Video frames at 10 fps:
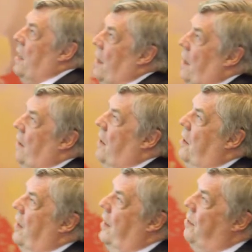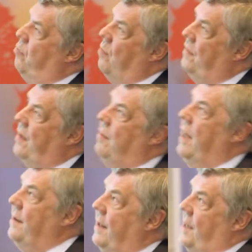a report from
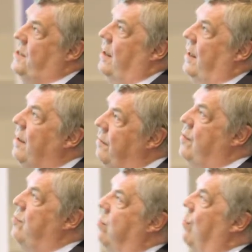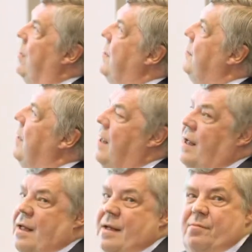International Review Board,
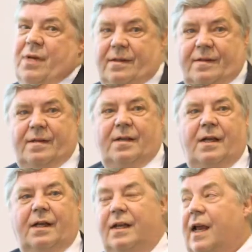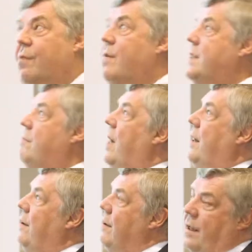but there was a
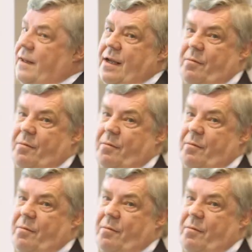minority